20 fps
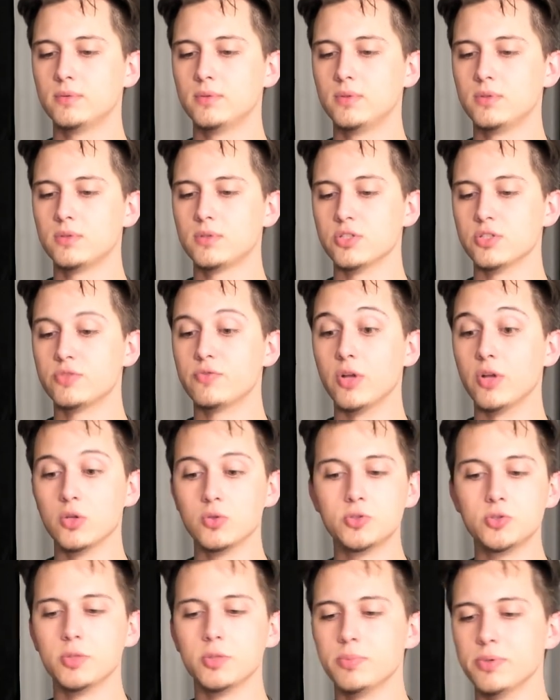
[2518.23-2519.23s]

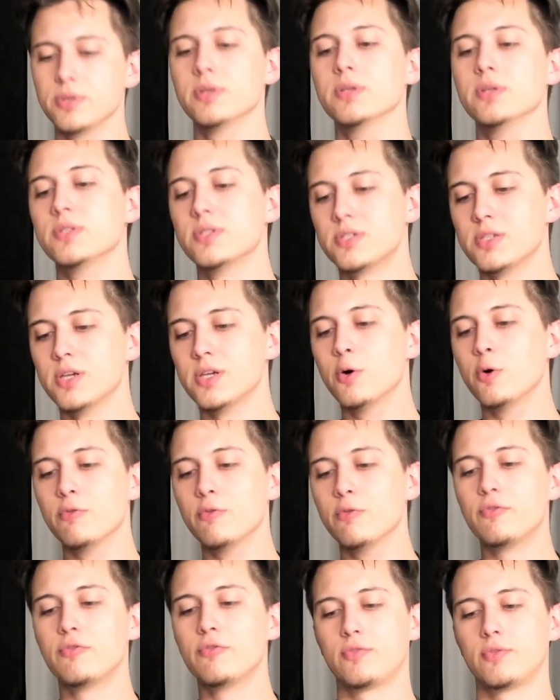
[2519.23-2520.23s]
Disfellowshipping
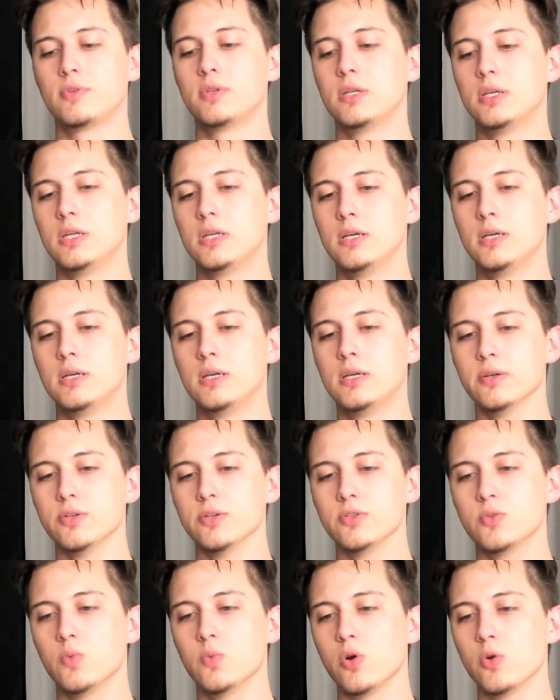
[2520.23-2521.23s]
itself is
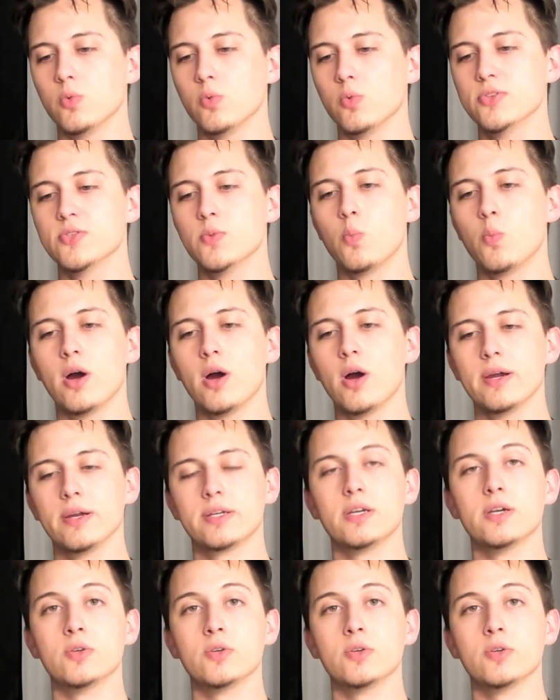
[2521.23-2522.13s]
one reason why I can't